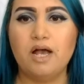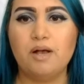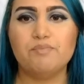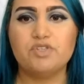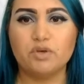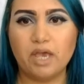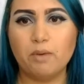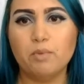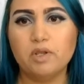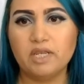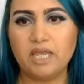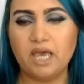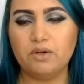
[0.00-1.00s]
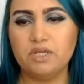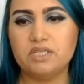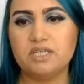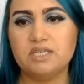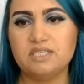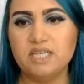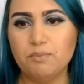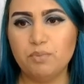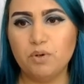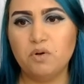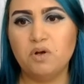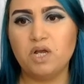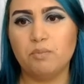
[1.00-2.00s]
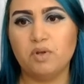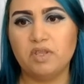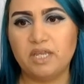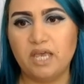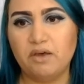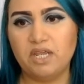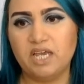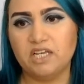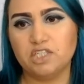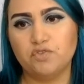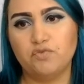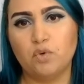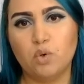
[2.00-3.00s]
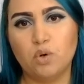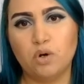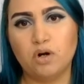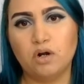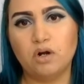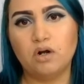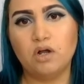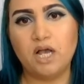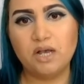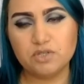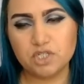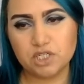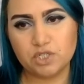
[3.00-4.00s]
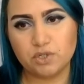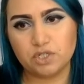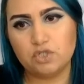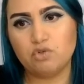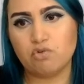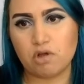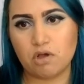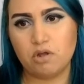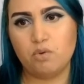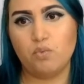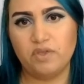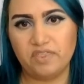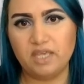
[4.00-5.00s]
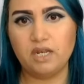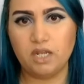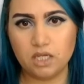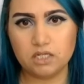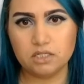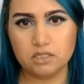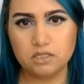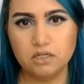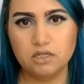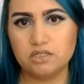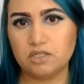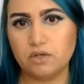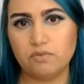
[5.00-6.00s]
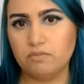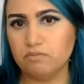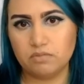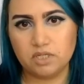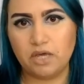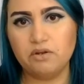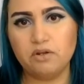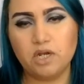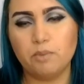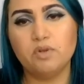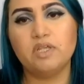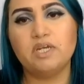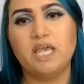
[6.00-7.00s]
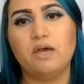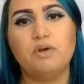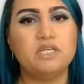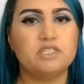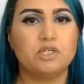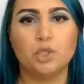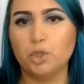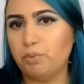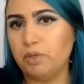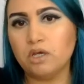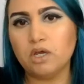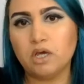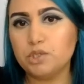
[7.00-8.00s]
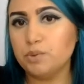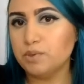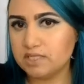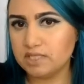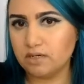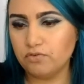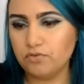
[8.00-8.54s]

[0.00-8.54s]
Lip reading: So Cumberland County is an example. Cumberland County has 4 House districts drawn within it. So Cumberland County is a grouping unto itself.